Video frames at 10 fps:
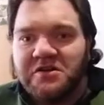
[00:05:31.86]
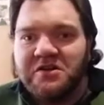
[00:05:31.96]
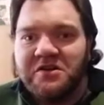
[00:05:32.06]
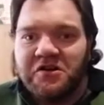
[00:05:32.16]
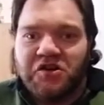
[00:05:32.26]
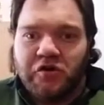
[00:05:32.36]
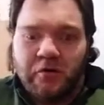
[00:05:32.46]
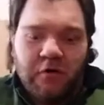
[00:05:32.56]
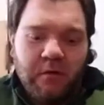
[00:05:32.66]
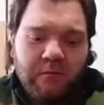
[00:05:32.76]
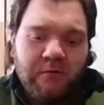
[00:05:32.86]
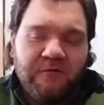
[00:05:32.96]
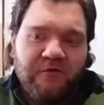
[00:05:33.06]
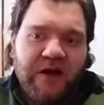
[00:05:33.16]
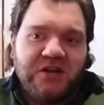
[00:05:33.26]
you stir it up
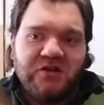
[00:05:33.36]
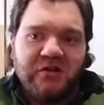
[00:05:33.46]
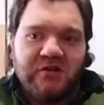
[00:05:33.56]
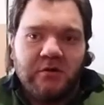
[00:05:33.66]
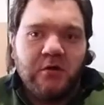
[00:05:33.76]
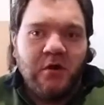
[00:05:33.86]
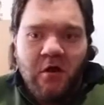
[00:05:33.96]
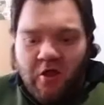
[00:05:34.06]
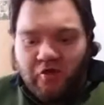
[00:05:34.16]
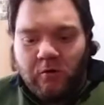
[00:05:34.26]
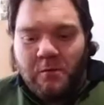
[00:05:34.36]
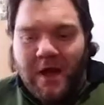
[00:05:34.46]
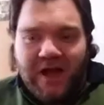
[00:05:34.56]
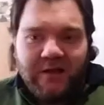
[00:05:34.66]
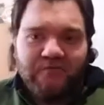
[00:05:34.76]
real fast, and then you throw it
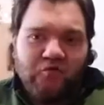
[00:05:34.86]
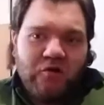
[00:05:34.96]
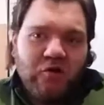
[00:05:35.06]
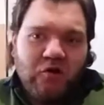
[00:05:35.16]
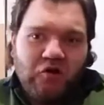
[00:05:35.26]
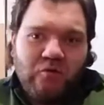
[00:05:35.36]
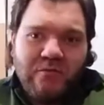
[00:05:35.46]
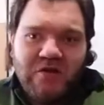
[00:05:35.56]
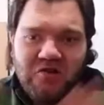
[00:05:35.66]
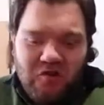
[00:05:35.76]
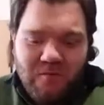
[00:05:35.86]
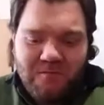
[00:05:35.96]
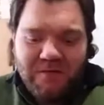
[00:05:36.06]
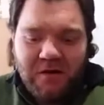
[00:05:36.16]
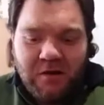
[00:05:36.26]
back in for another two minutes,
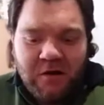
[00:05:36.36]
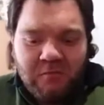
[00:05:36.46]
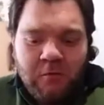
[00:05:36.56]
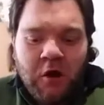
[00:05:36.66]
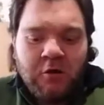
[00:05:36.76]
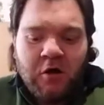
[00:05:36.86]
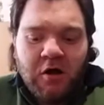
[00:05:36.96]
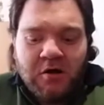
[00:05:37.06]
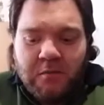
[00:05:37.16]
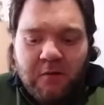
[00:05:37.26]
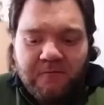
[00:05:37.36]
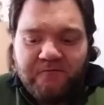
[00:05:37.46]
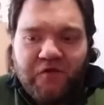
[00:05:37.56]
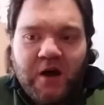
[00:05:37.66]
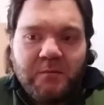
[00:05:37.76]
and, and voila, in about
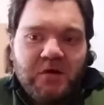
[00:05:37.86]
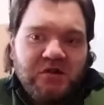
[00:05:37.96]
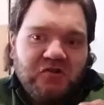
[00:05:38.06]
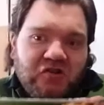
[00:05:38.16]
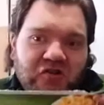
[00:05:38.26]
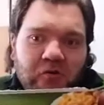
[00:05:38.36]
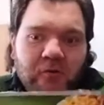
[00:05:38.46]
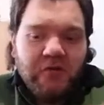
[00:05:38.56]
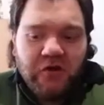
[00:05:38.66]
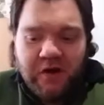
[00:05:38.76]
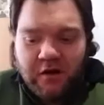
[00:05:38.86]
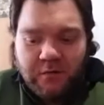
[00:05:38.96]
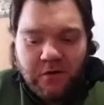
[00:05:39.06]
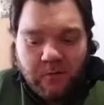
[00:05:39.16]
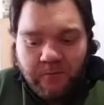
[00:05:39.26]
five minutes, you know, you got a
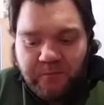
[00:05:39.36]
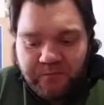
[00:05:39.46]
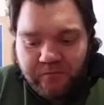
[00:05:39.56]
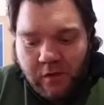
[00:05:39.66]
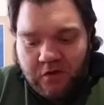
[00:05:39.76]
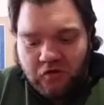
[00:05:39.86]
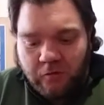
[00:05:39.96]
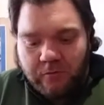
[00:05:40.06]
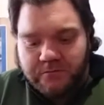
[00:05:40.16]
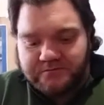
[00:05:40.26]
meal. So,